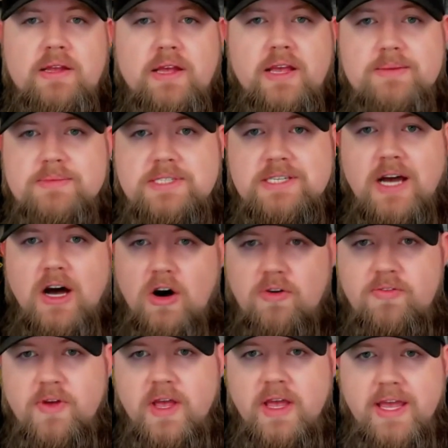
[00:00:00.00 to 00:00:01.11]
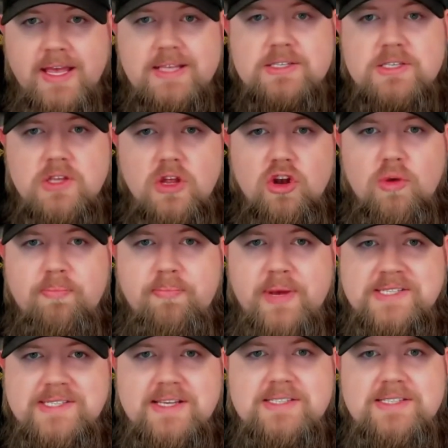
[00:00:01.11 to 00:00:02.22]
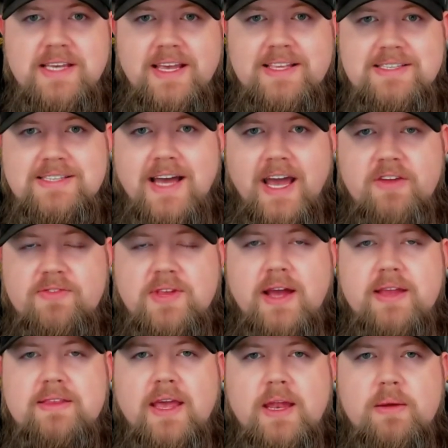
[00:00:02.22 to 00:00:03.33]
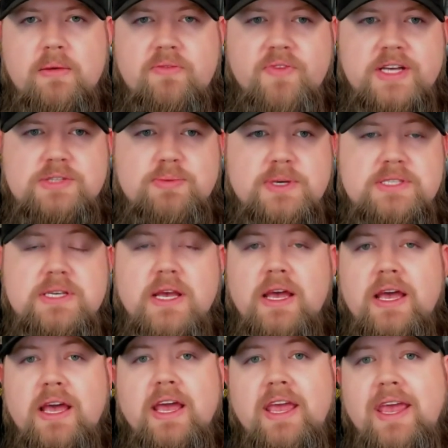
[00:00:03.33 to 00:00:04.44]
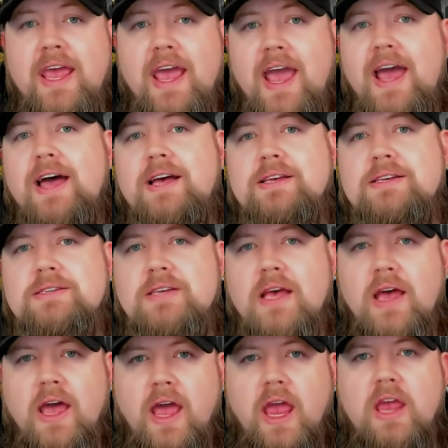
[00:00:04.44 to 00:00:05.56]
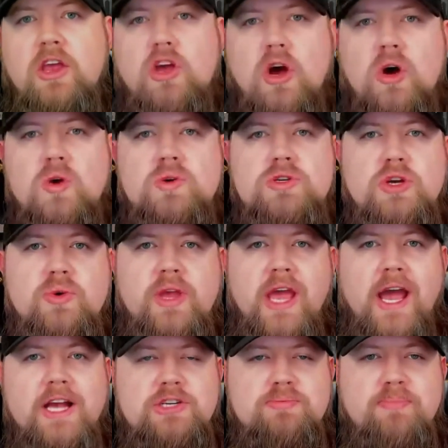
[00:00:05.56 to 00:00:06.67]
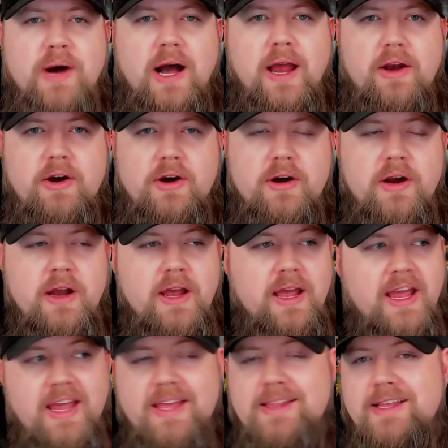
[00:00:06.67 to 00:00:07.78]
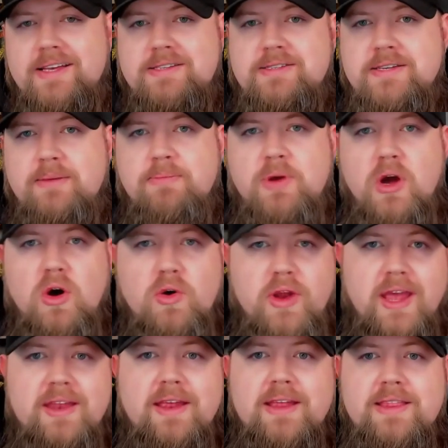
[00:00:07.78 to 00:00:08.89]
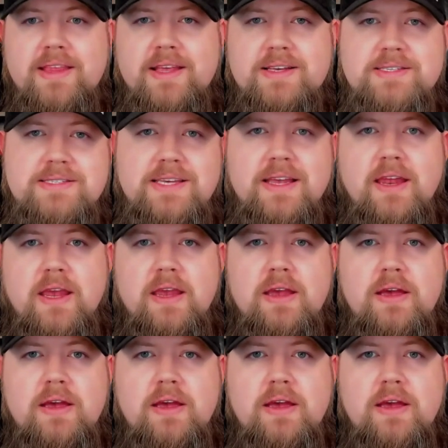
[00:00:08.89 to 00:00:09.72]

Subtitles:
himself, his little business inside of Titanium Investments, he has a go-to cash buyer in this zip code and in this city.